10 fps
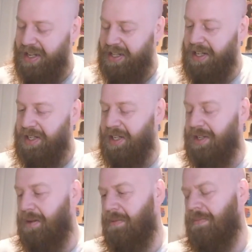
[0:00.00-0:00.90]
this
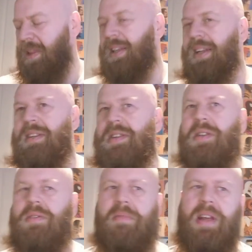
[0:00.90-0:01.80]
is I think it's
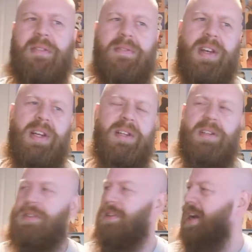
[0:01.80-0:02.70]
3 of
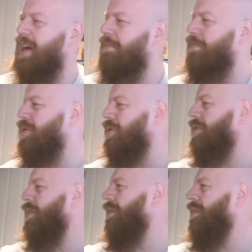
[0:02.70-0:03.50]
these, and I'm sure